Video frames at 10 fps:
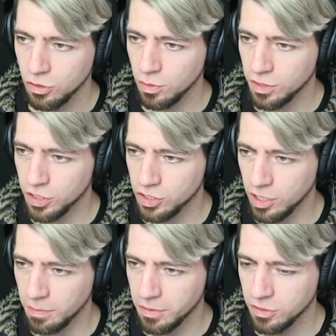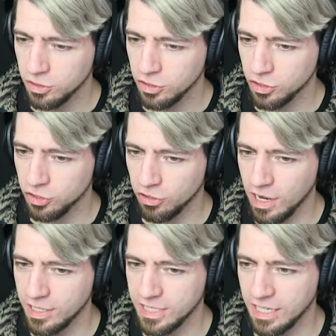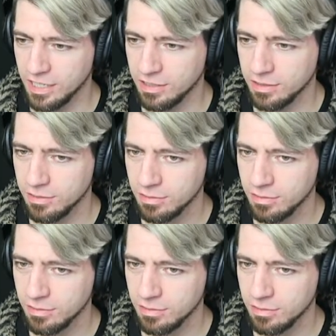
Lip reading: You want the sub? Just try and take it.